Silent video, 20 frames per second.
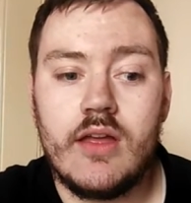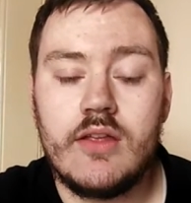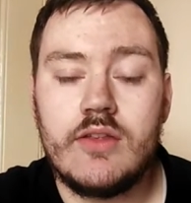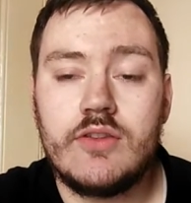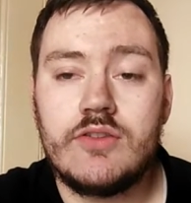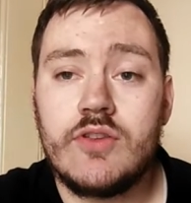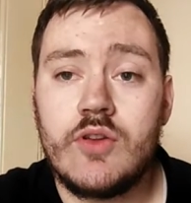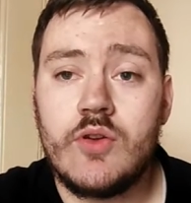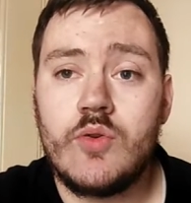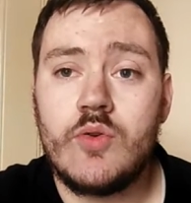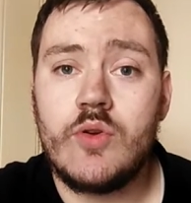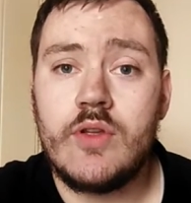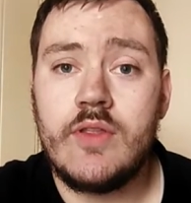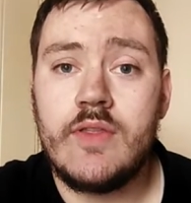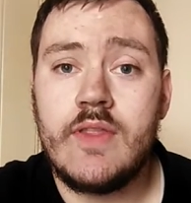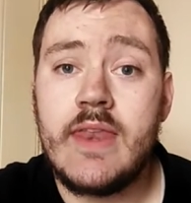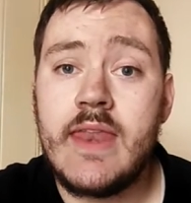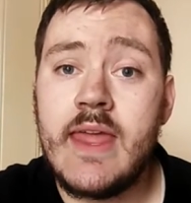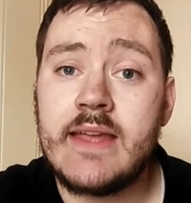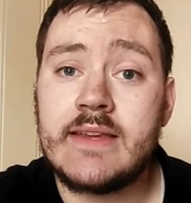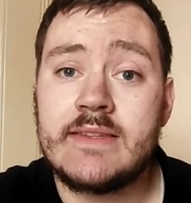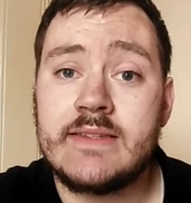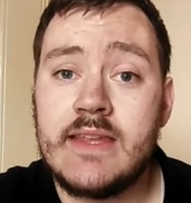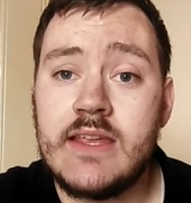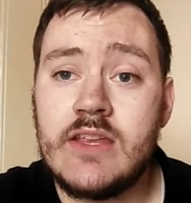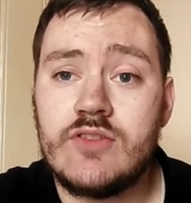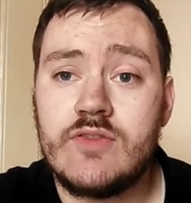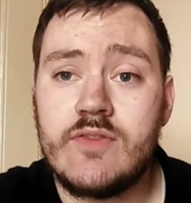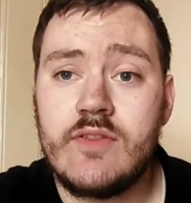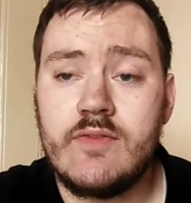So in the next
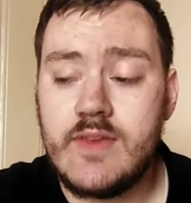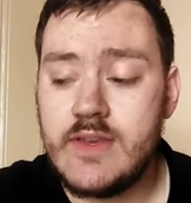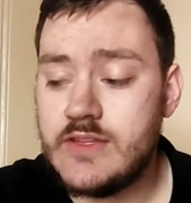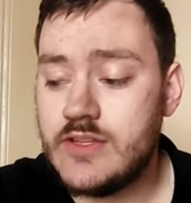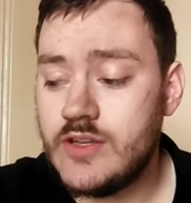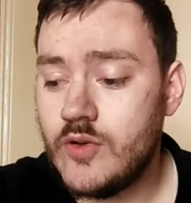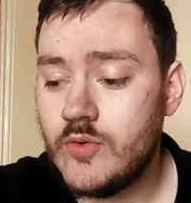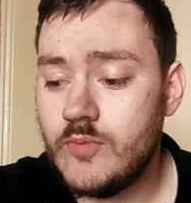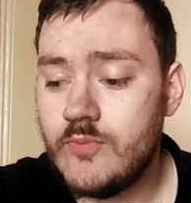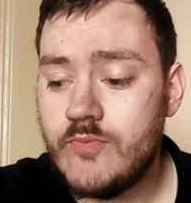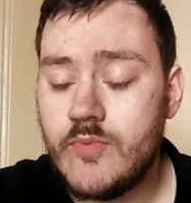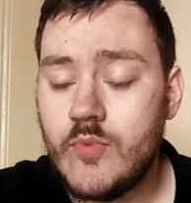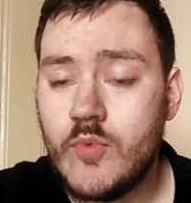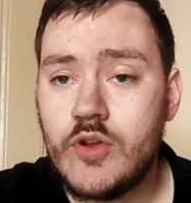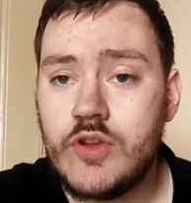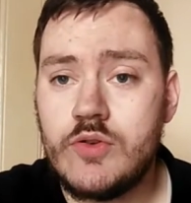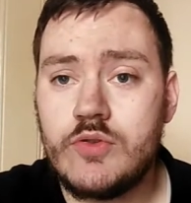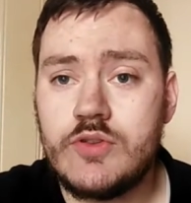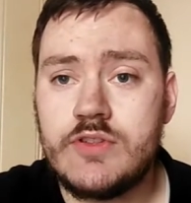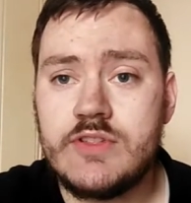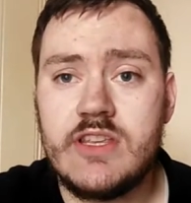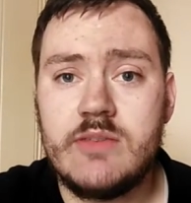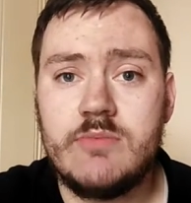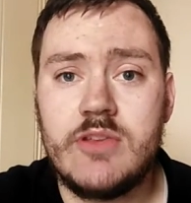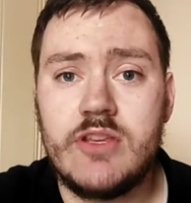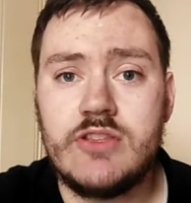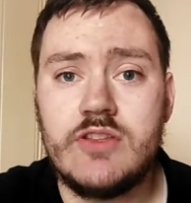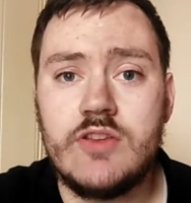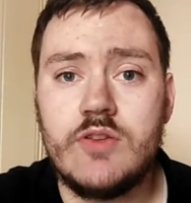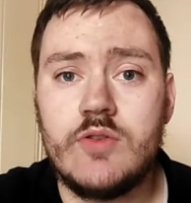stage of the video, what you see
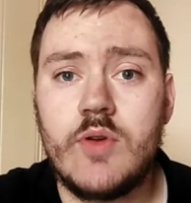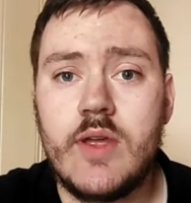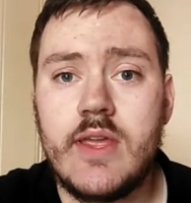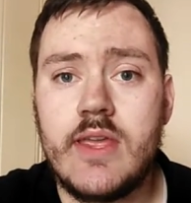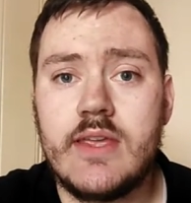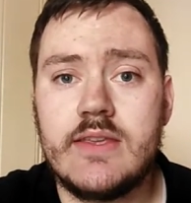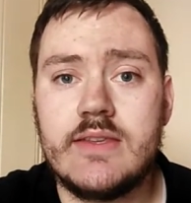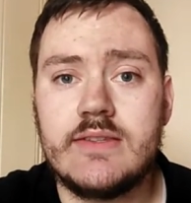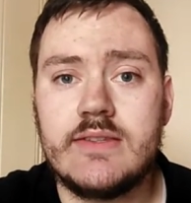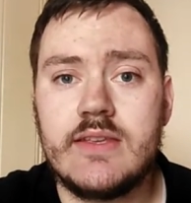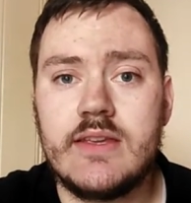me do is